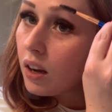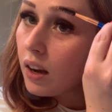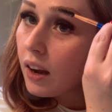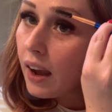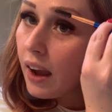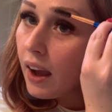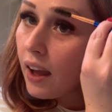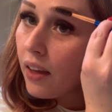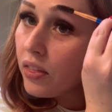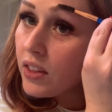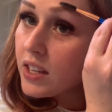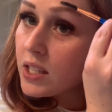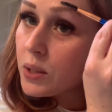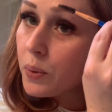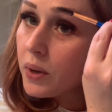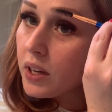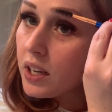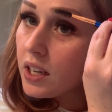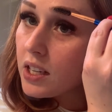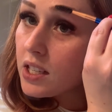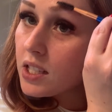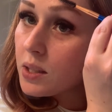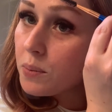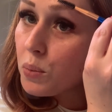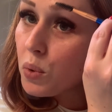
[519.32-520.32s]
And this one
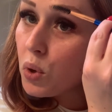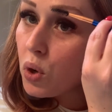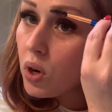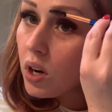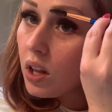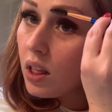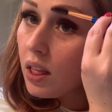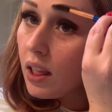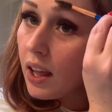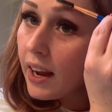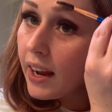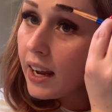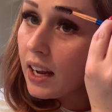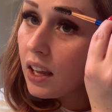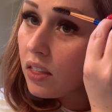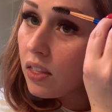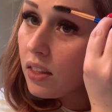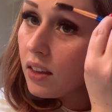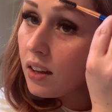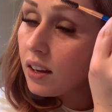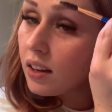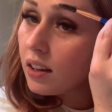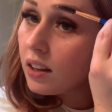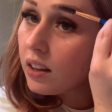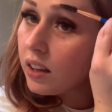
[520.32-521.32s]
is more like
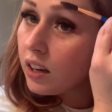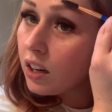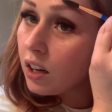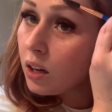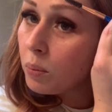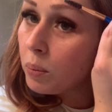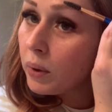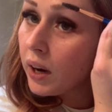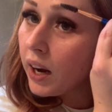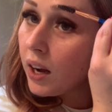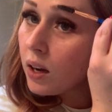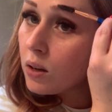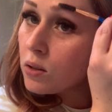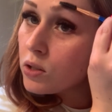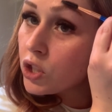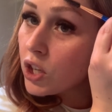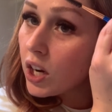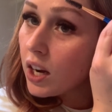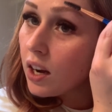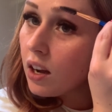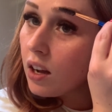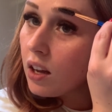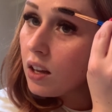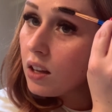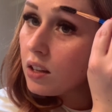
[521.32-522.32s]
the clear brow
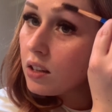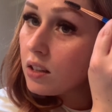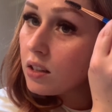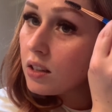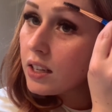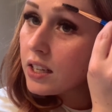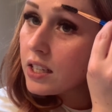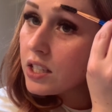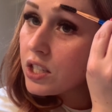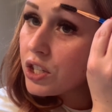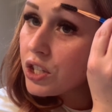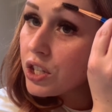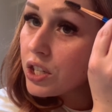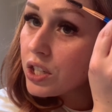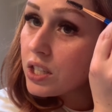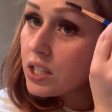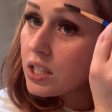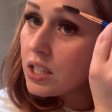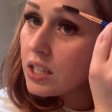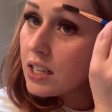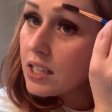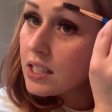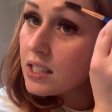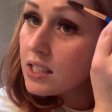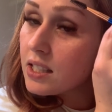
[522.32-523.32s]
gel. It's
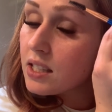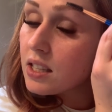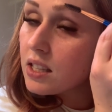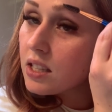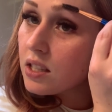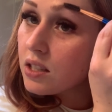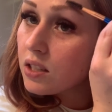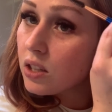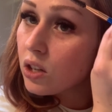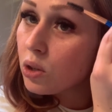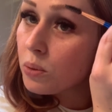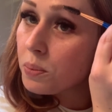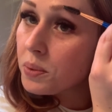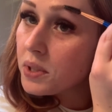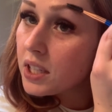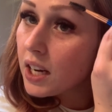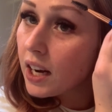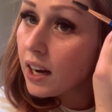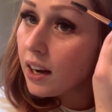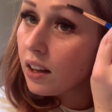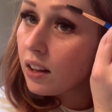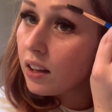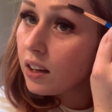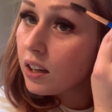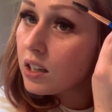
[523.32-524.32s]
the soap
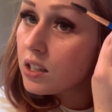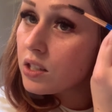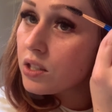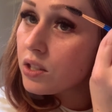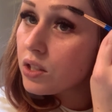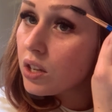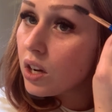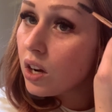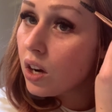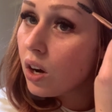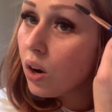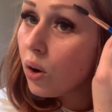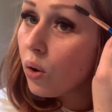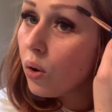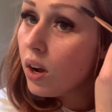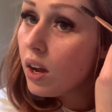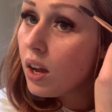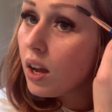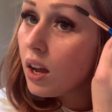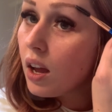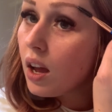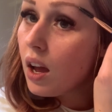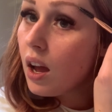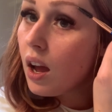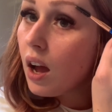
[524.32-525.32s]
styler. So
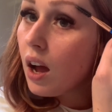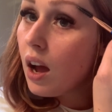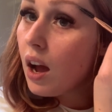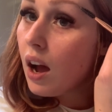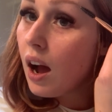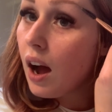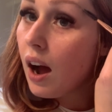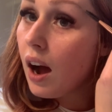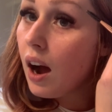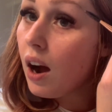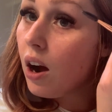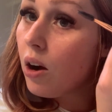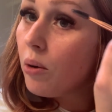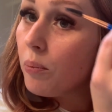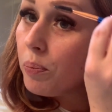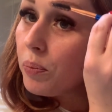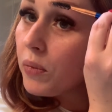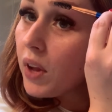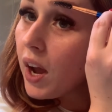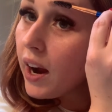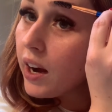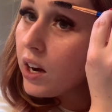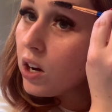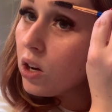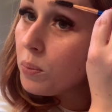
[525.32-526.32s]

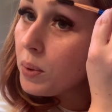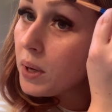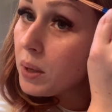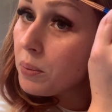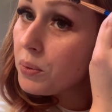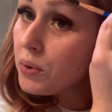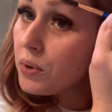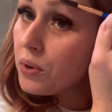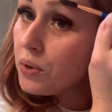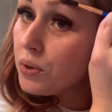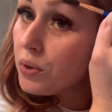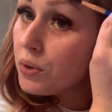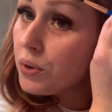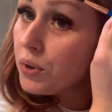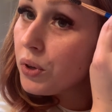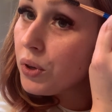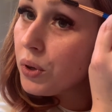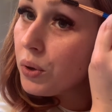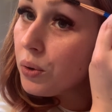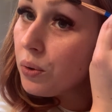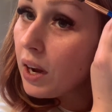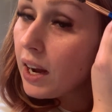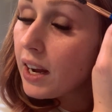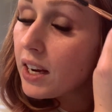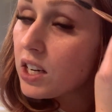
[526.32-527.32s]
I know people
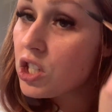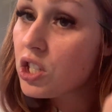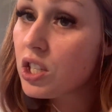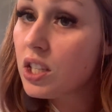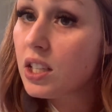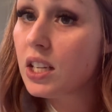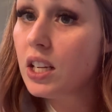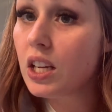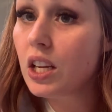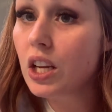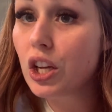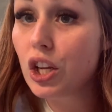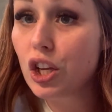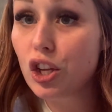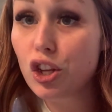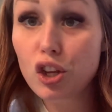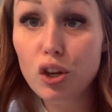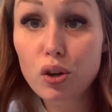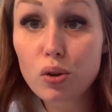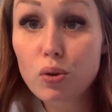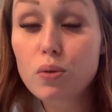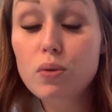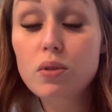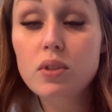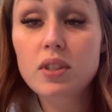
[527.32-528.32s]
who actually
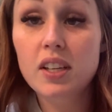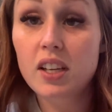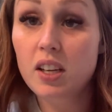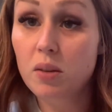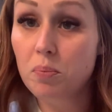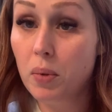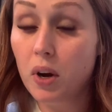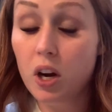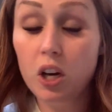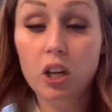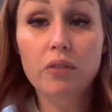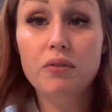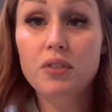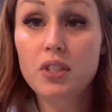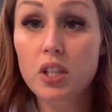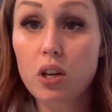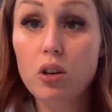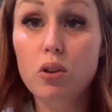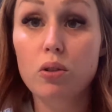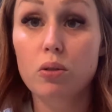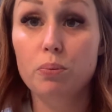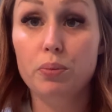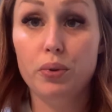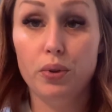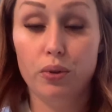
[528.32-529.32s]
use a bar of
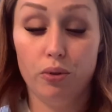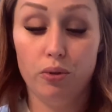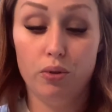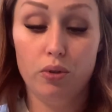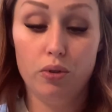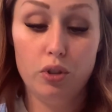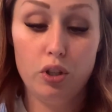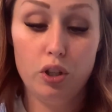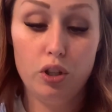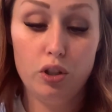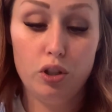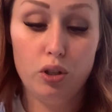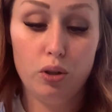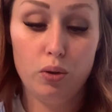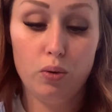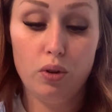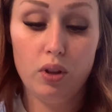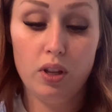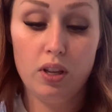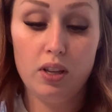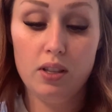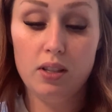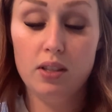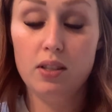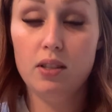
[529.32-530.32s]
soap to do
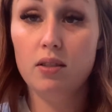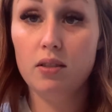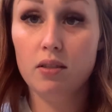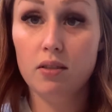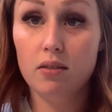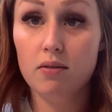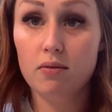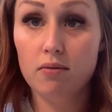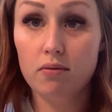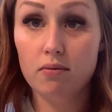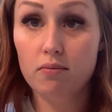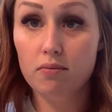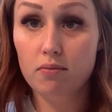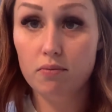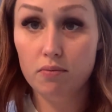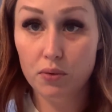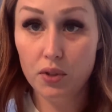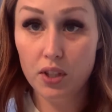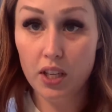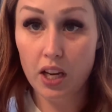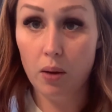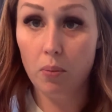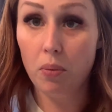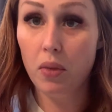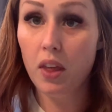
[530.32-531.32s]
this
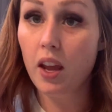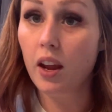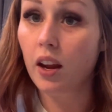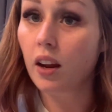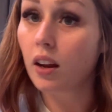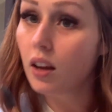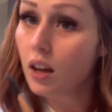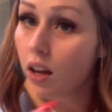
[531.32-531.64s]
same thing.